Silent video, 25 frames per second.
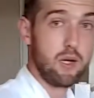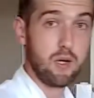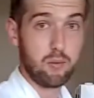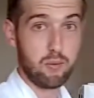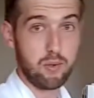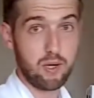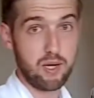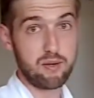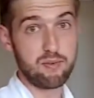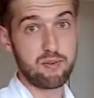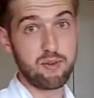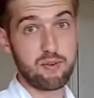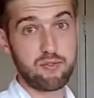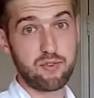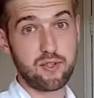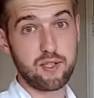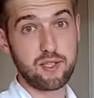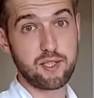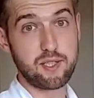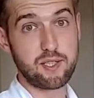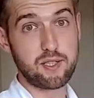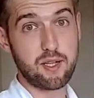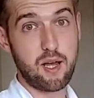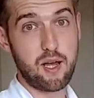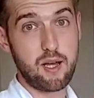When everything
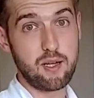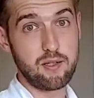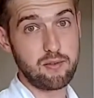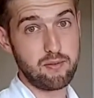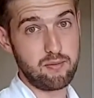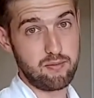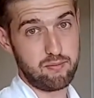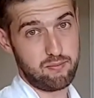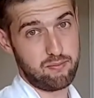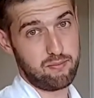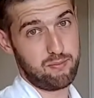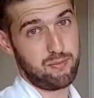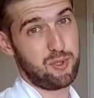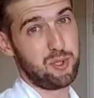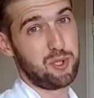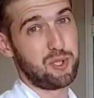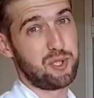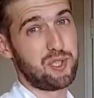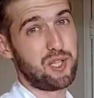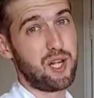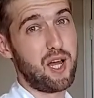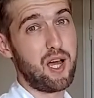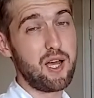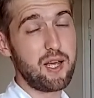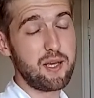is done, just
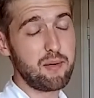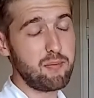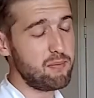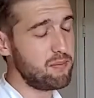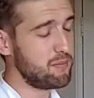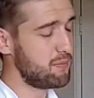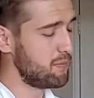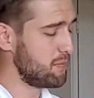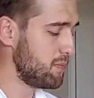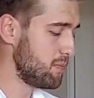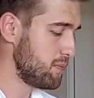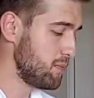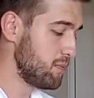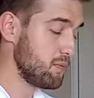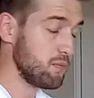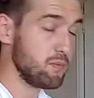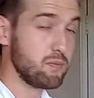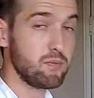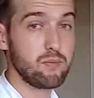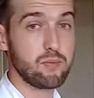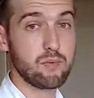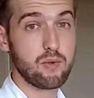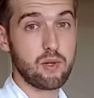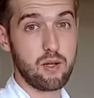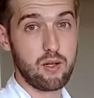time.
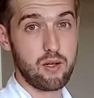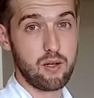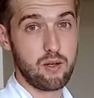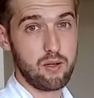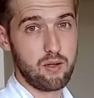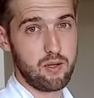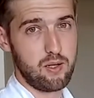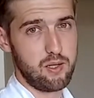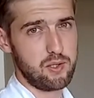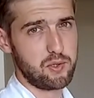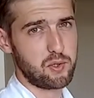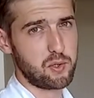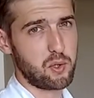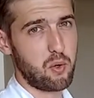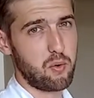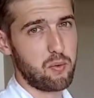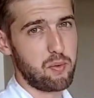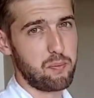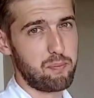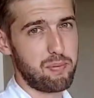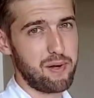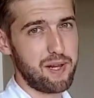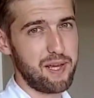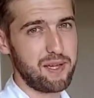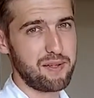Let's go
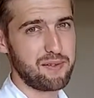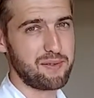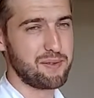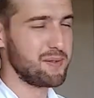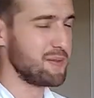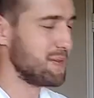with plate.